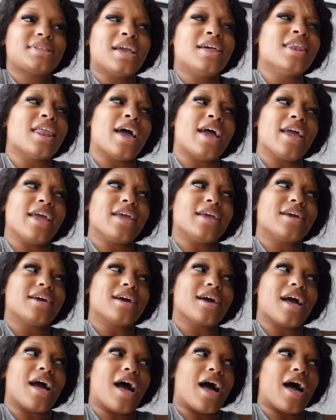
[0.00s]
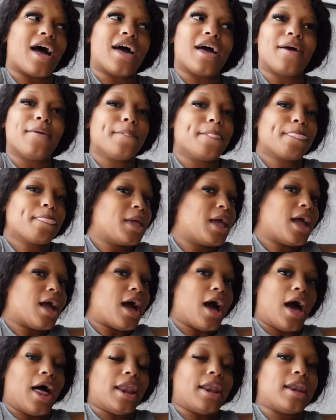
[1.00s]
like i
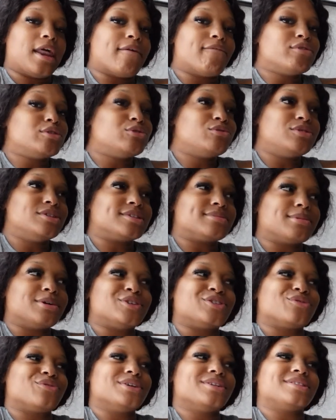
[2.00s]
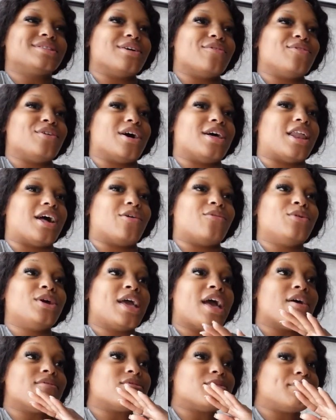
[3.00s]
i never do this much greek stuff y'all like we
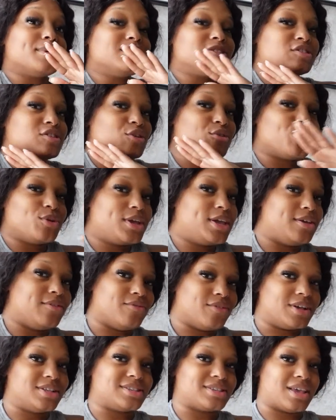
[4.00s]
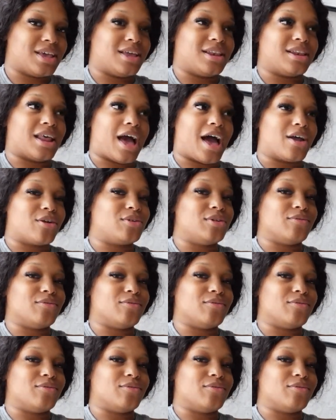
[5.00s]
haven't been to greek events in i don't